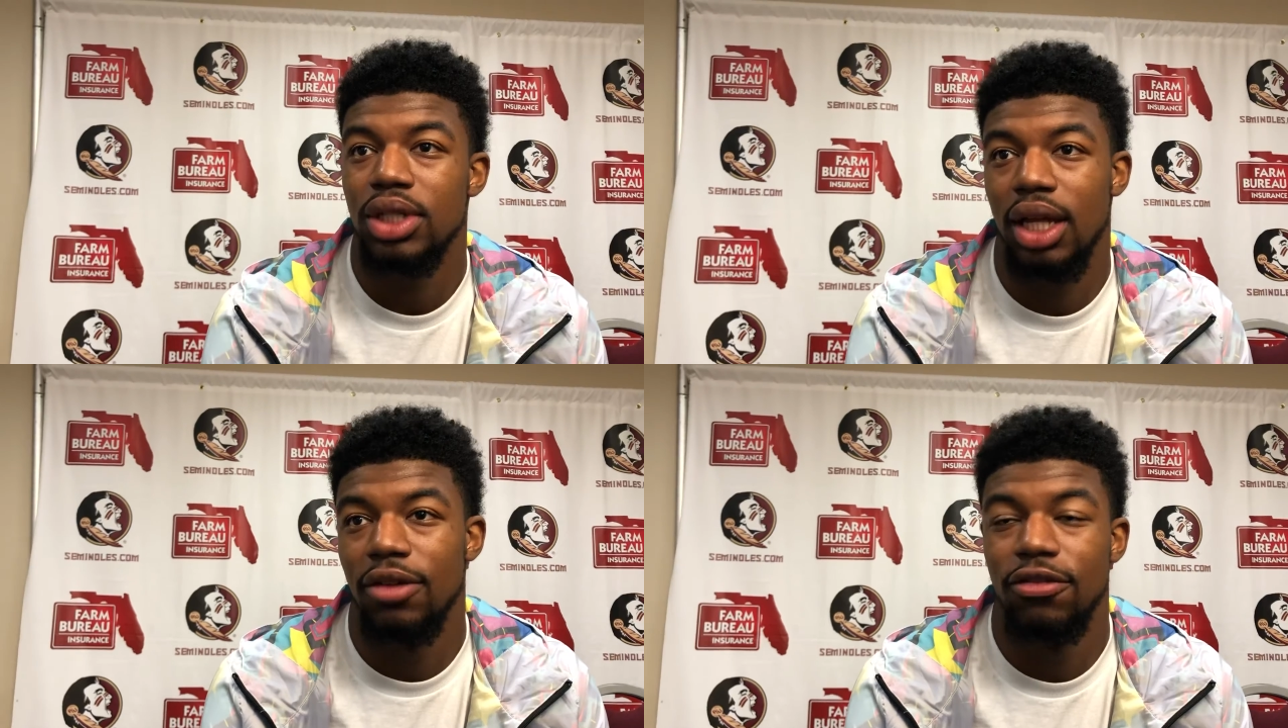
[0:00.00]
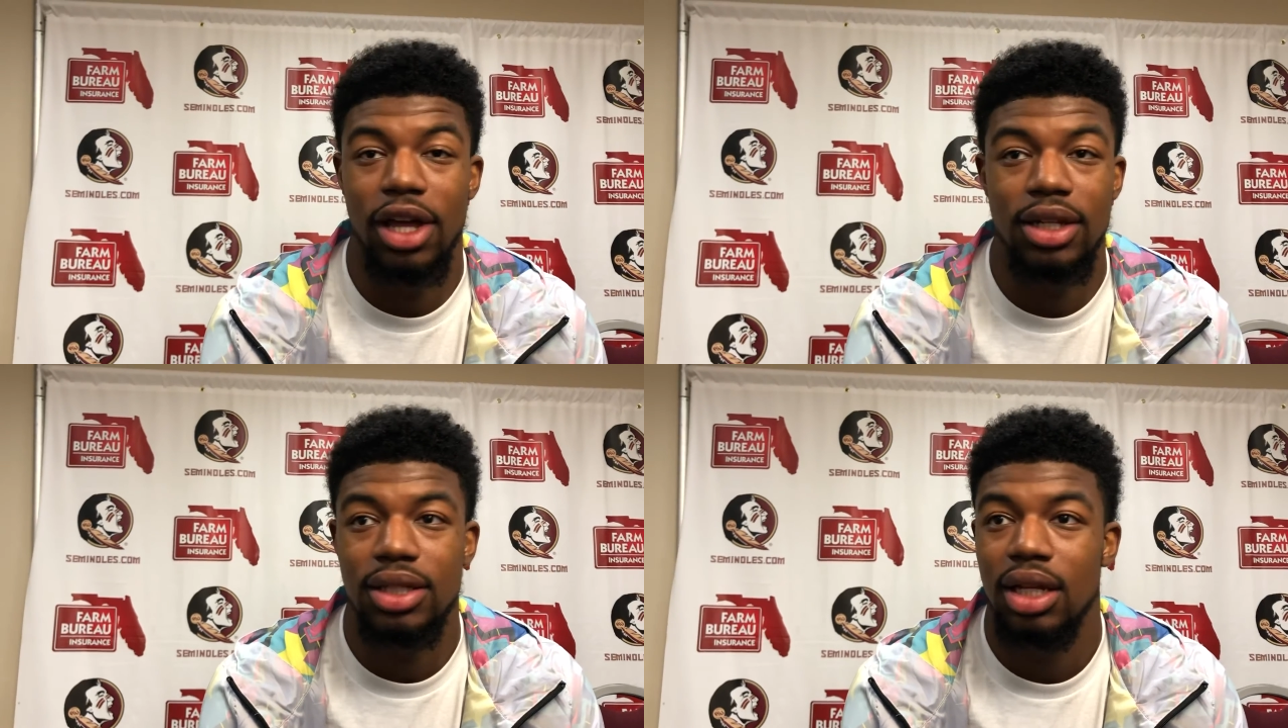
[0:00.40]
and
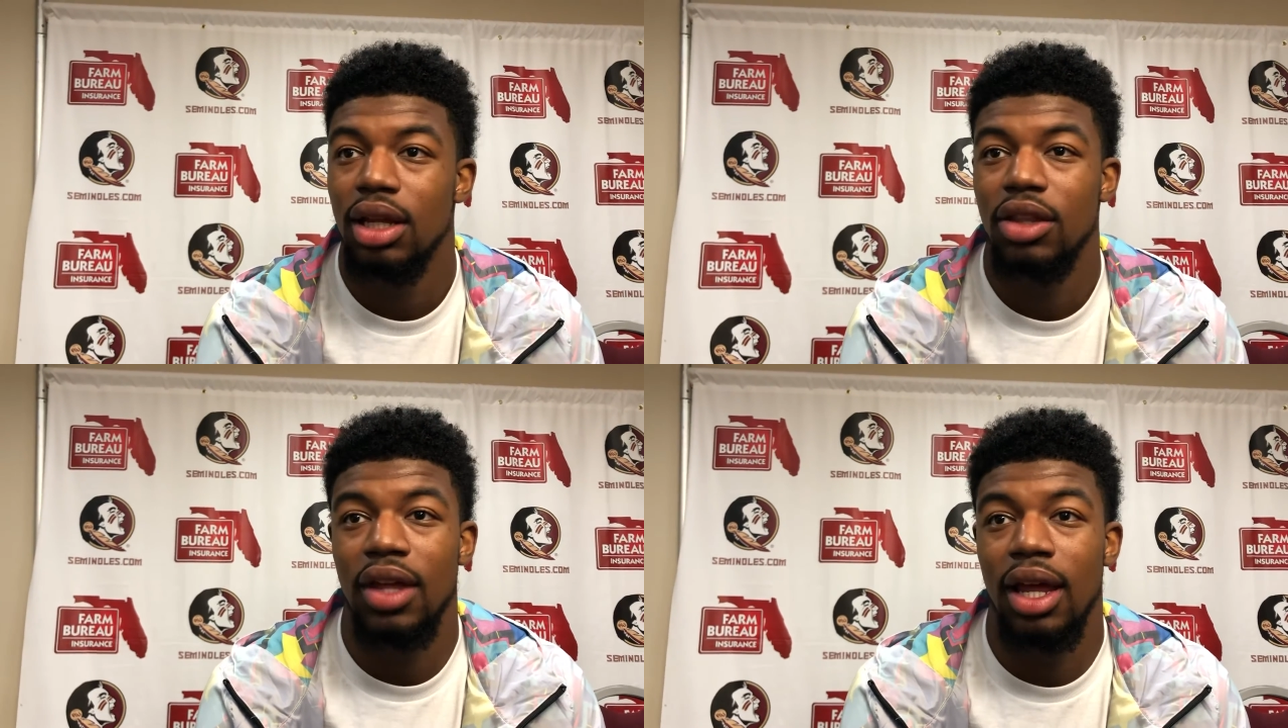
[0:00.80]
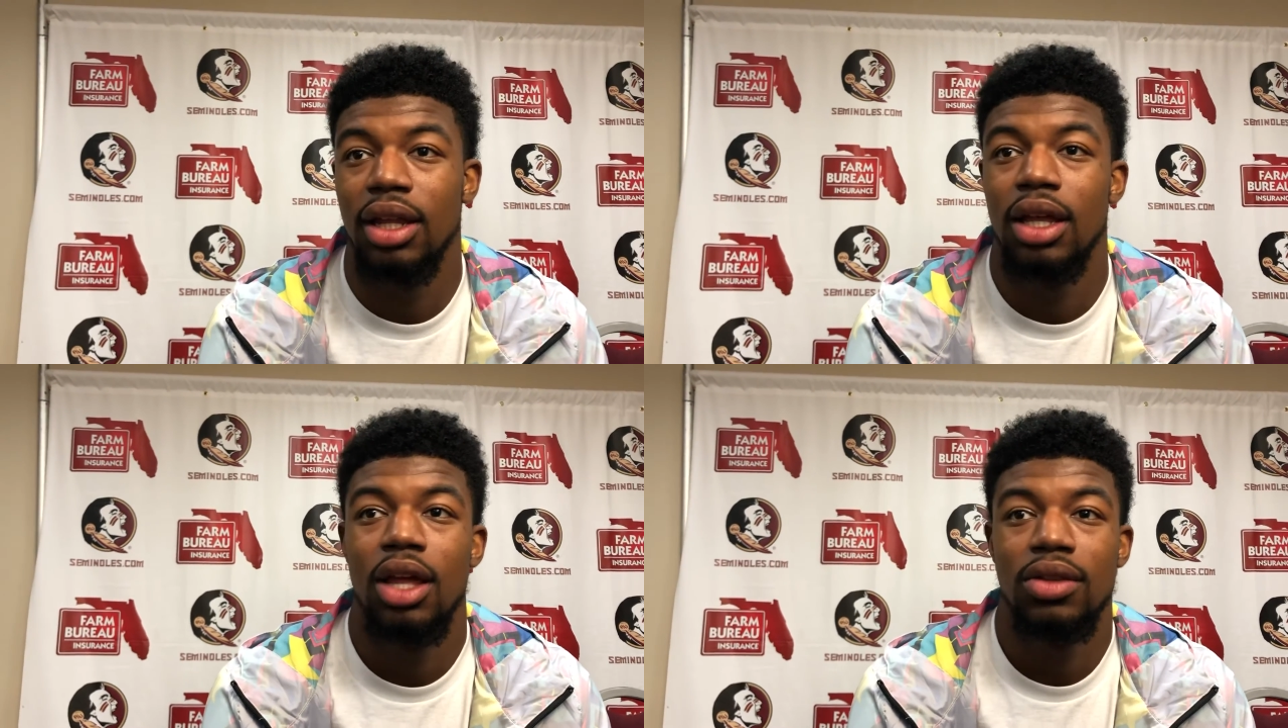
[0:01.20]
vets that
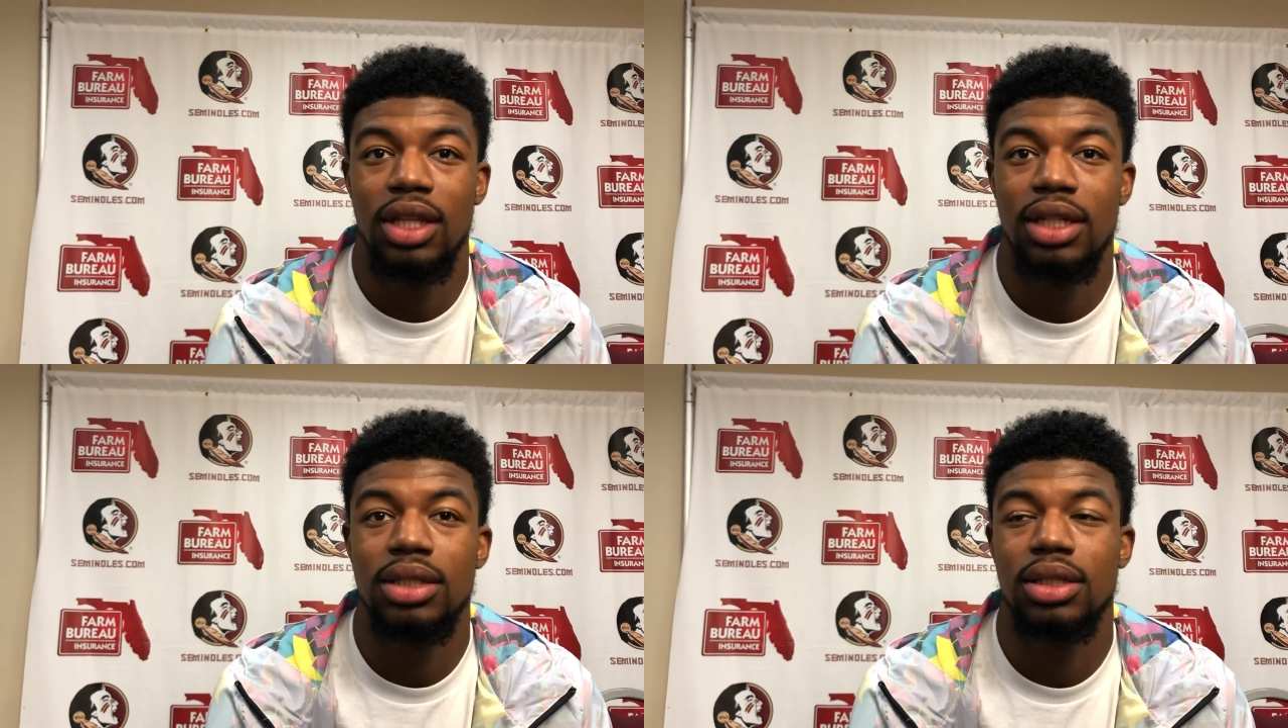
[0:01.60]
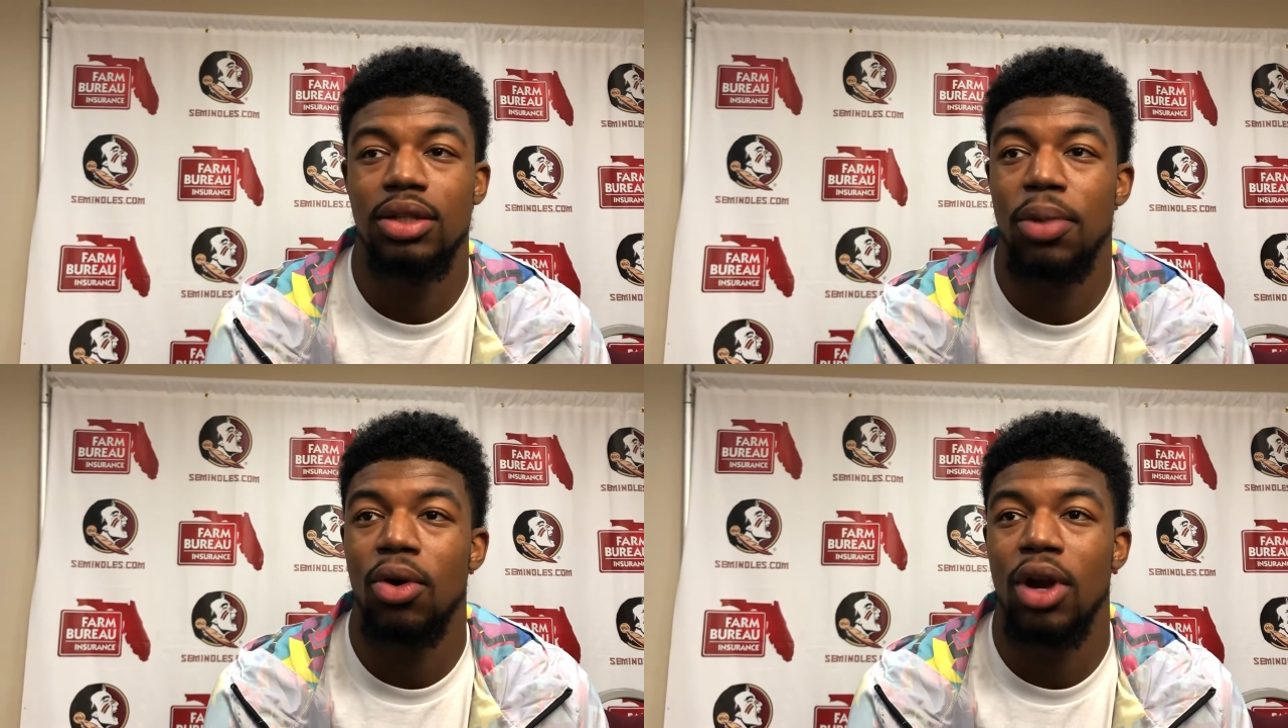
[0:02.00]
this
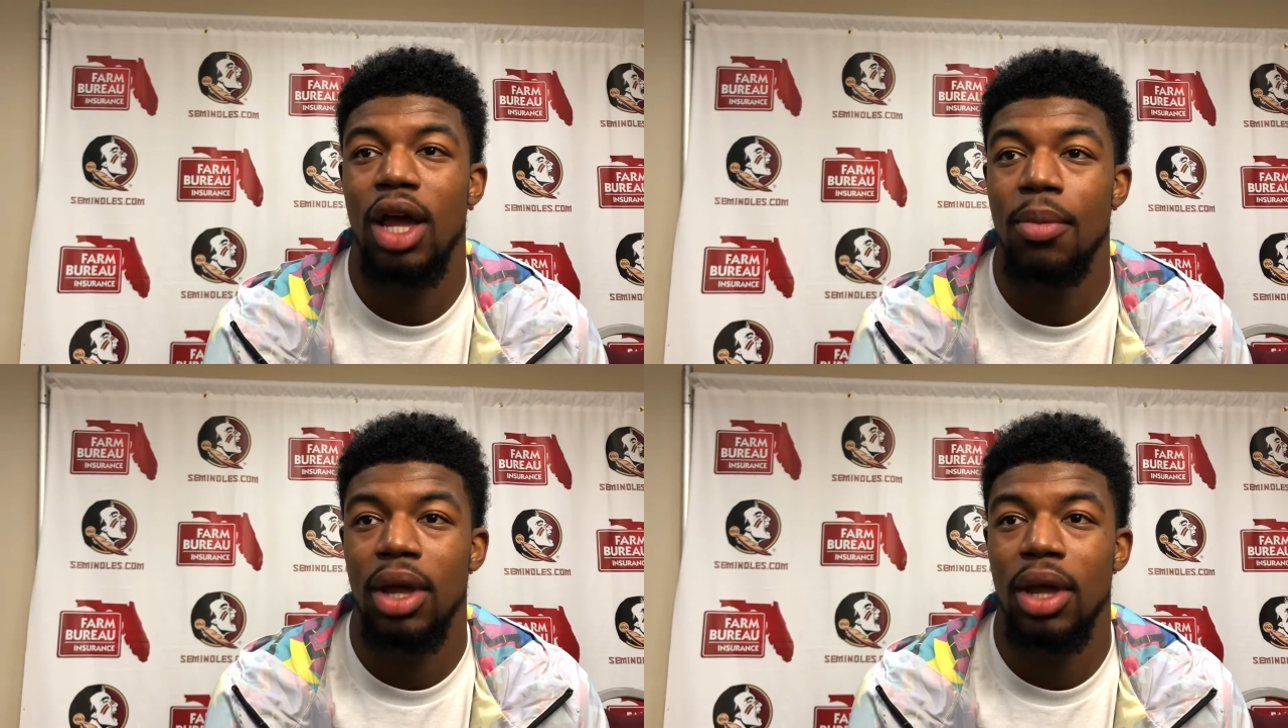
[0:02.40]
program